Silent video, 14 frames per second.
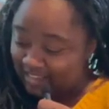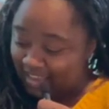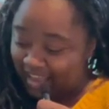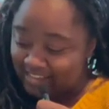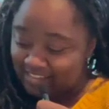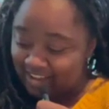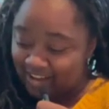
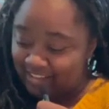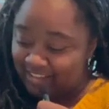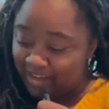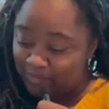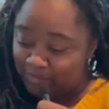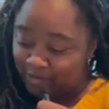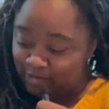As the holiday
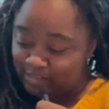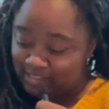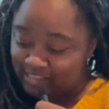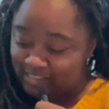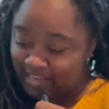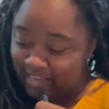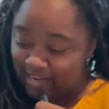
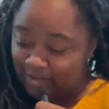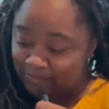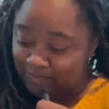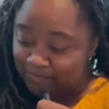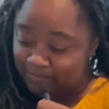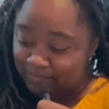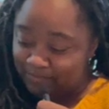approaches and a
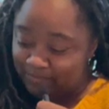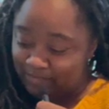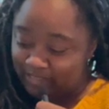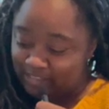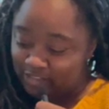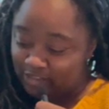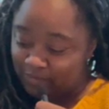
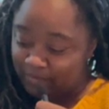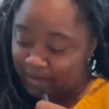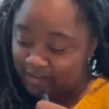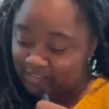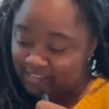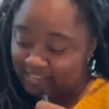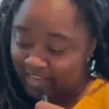blizzard
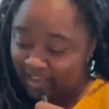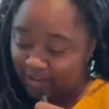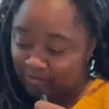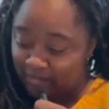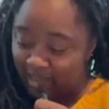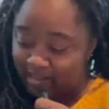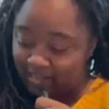bears
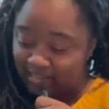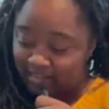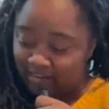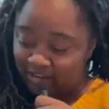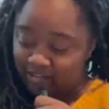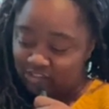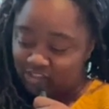down, Madeline
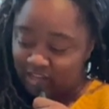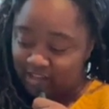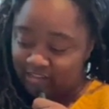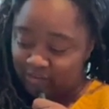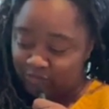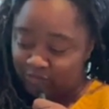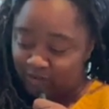and her
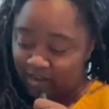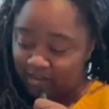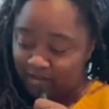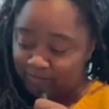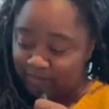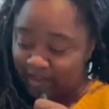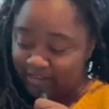childhood friend
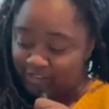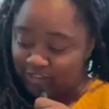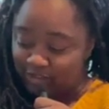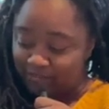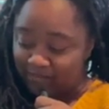Badger